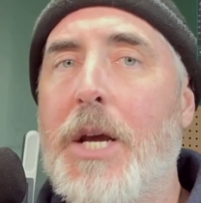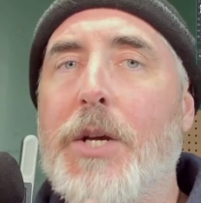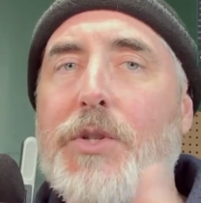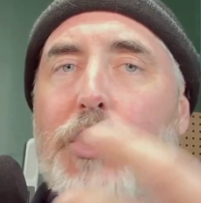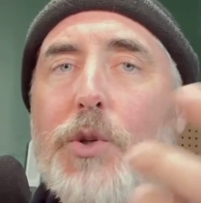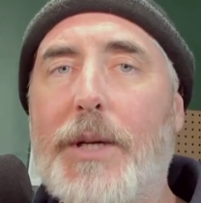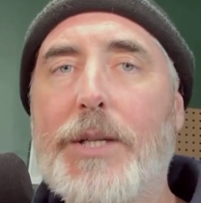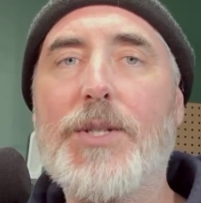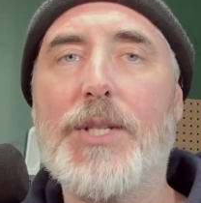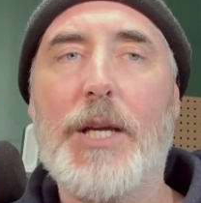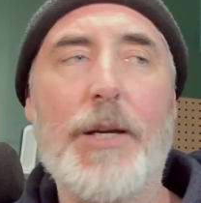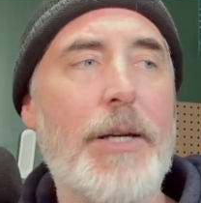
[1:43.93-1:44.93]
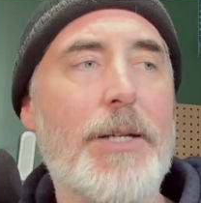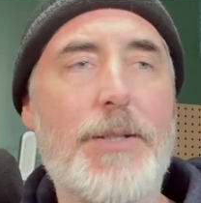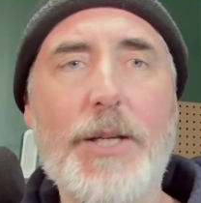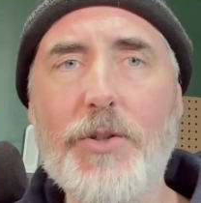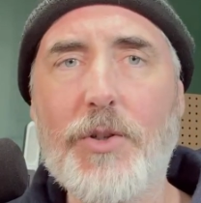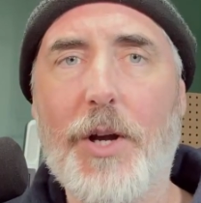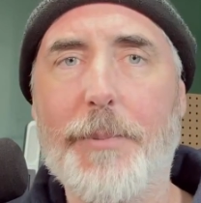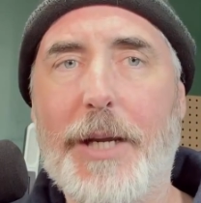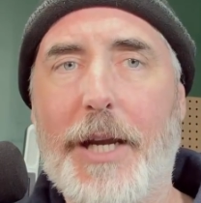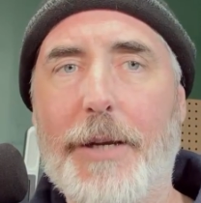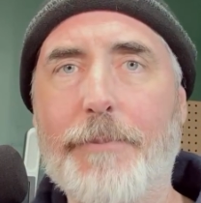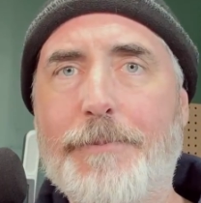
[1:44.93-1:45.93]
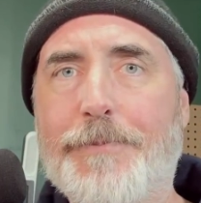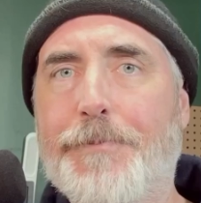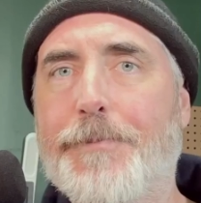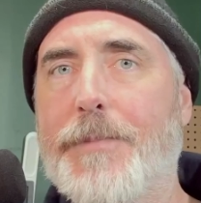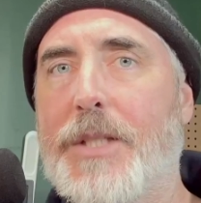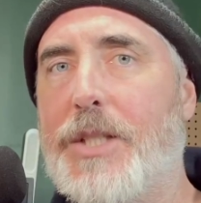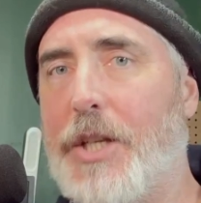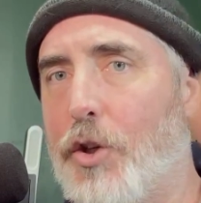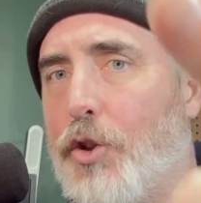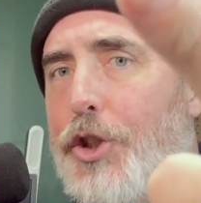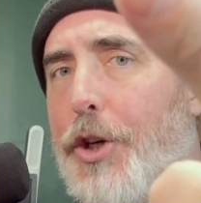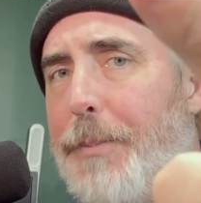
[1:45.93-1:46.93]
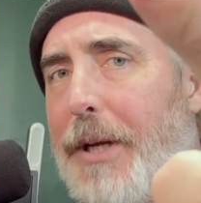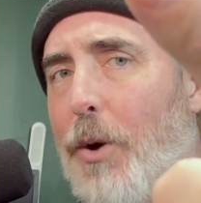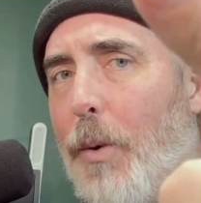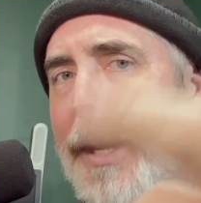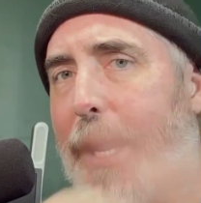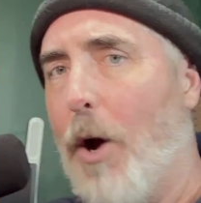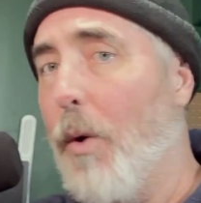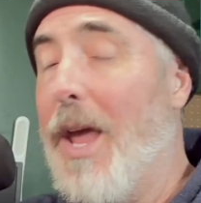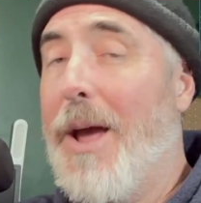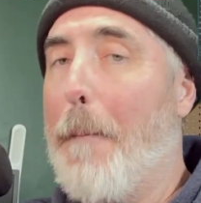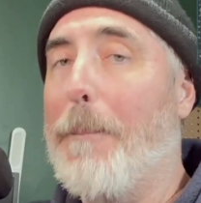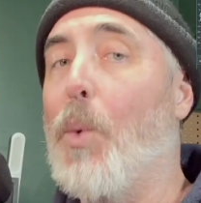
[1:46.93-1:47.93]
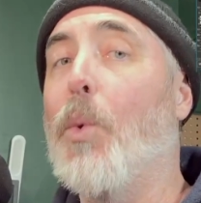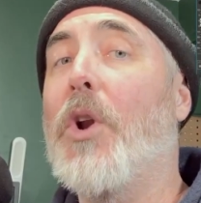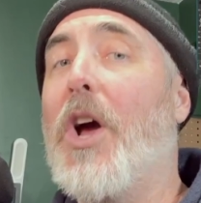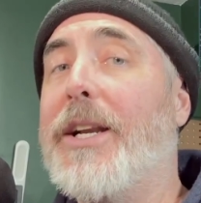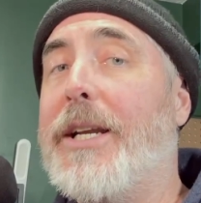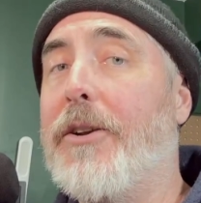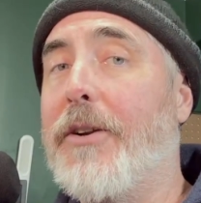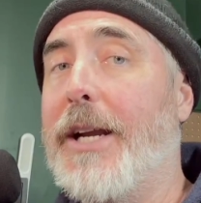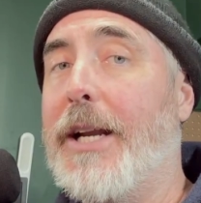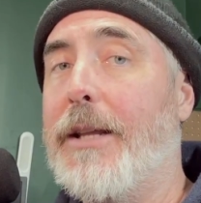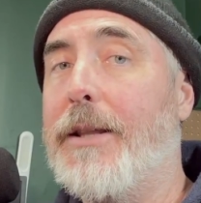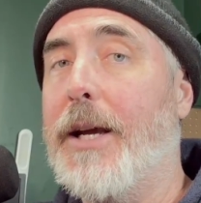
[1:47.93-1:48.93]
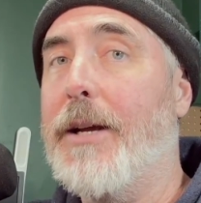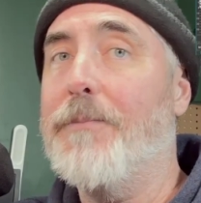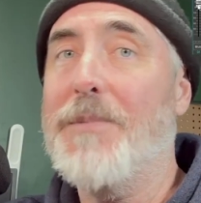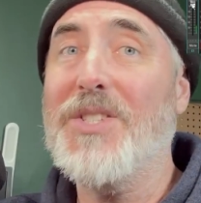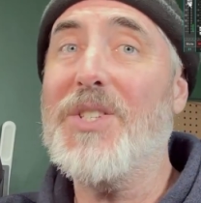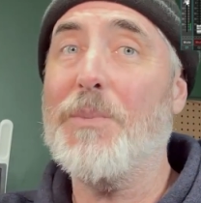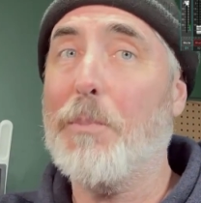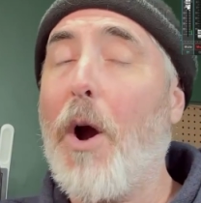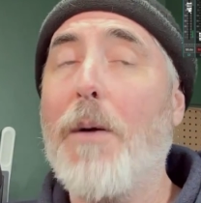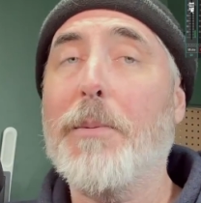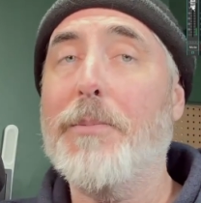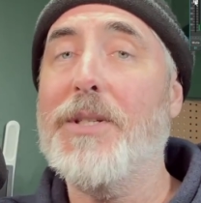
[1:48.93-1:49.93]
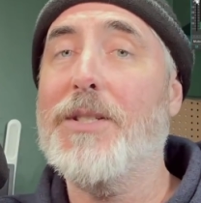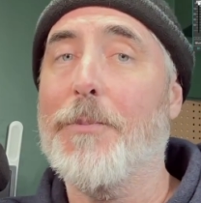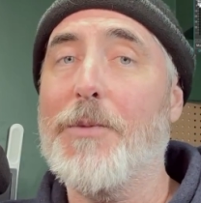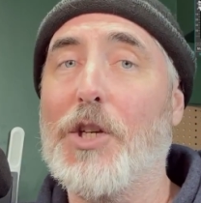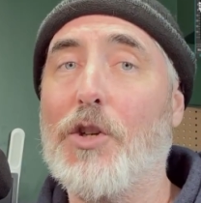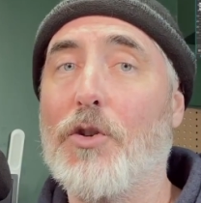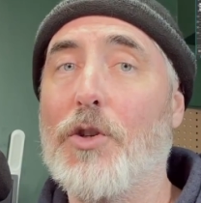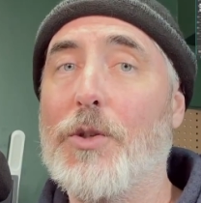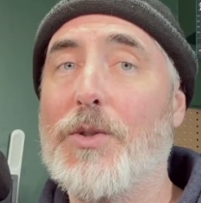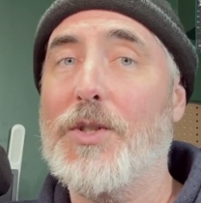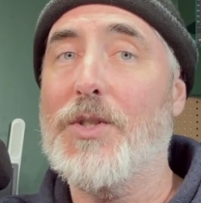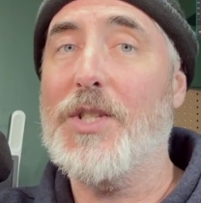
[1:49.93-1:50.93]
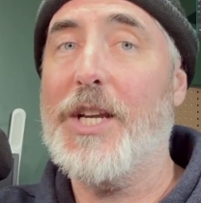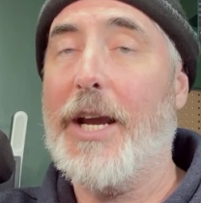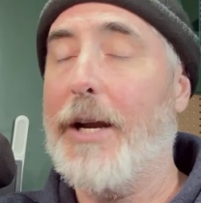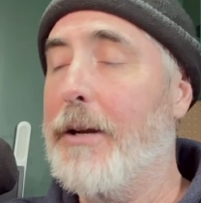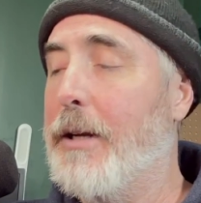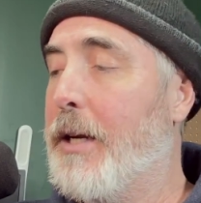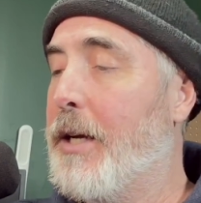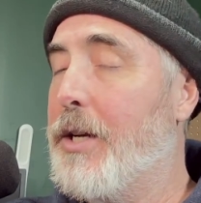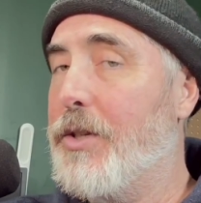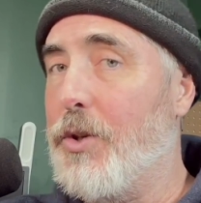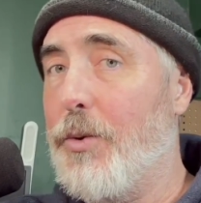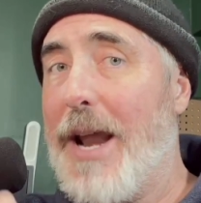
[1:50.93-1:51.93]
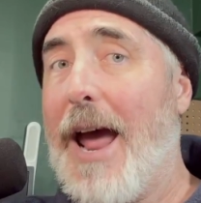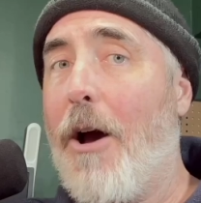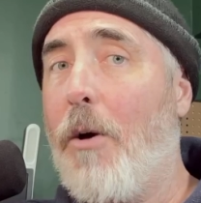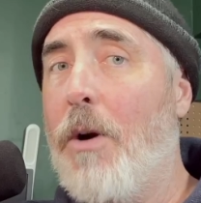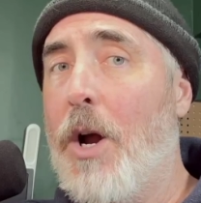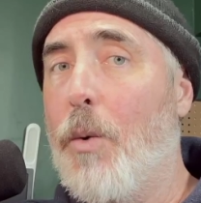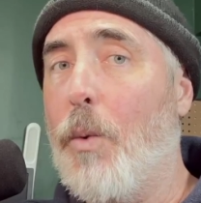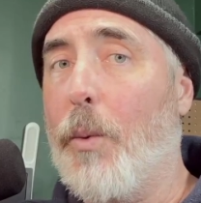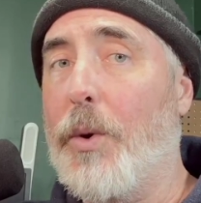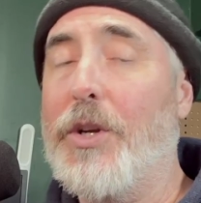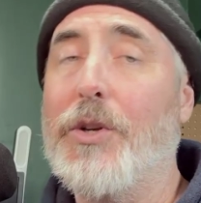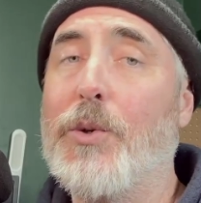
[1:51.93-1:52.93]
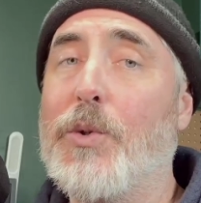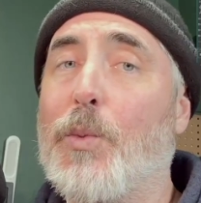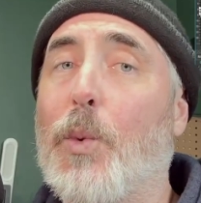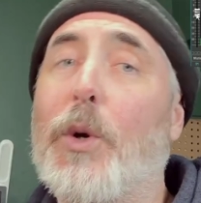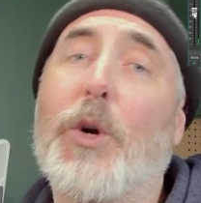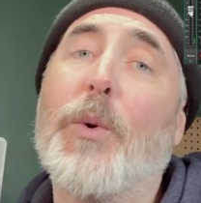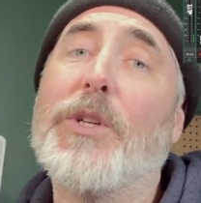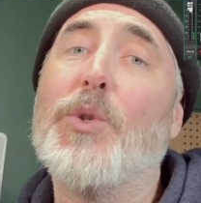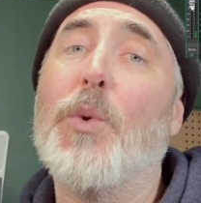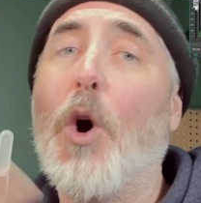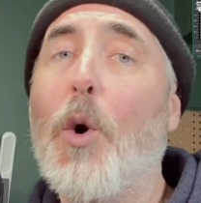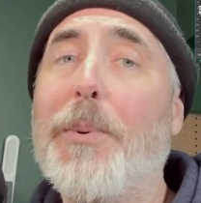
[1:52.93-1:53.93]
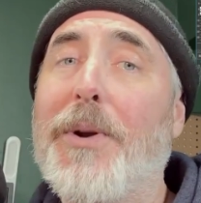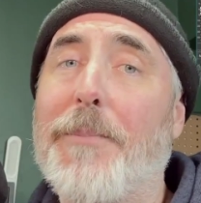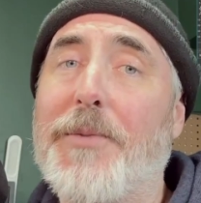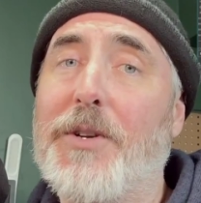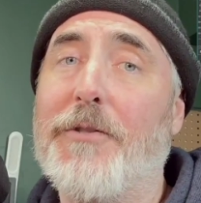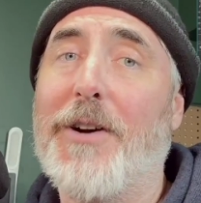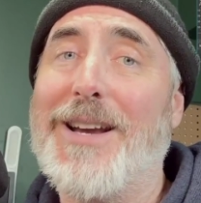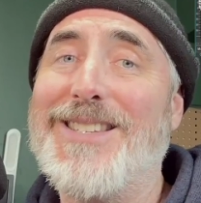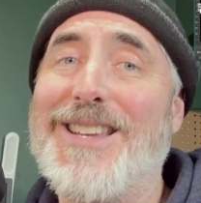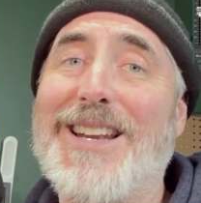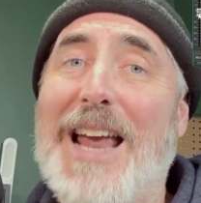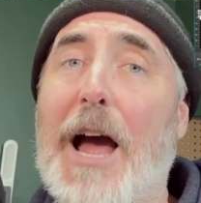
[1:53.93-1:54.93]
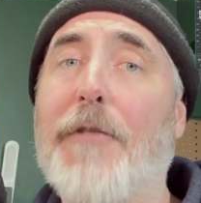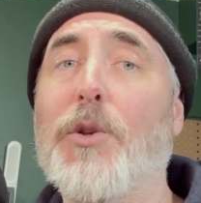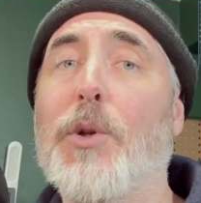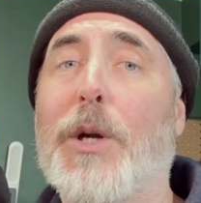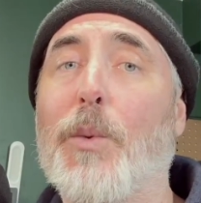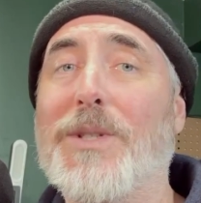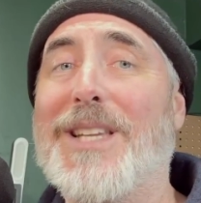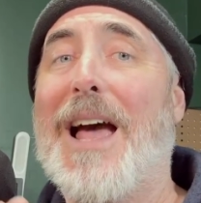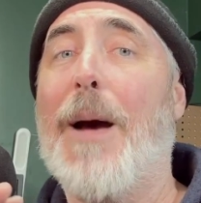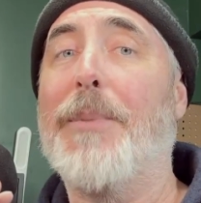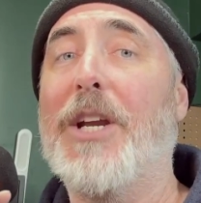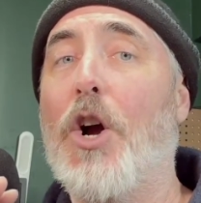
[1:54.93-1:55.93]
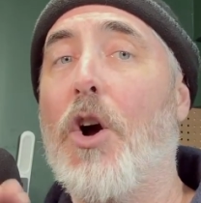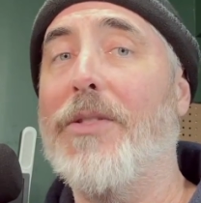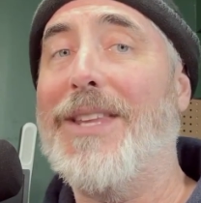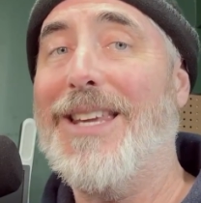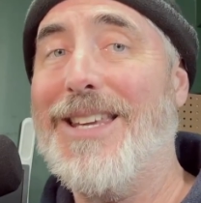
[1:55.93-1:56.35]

So you can see signal coming in, signal should be going out, but we're not hearing anything. This is probably something you're used to seeing. So now what we're going to do is we're going to open up the device and have a look at what's happening on the